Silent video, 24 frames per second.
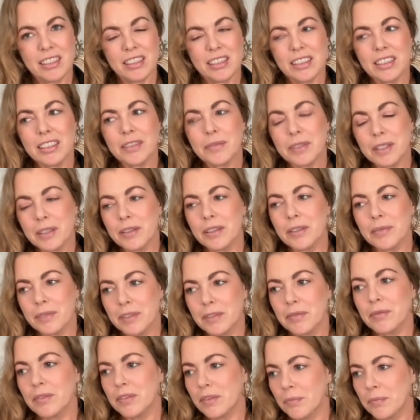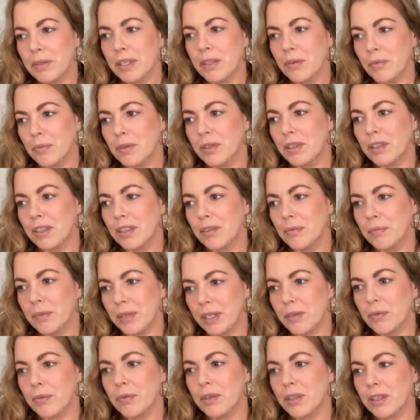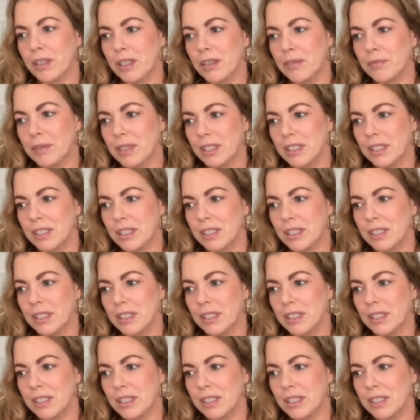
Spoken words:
I mean the breath work and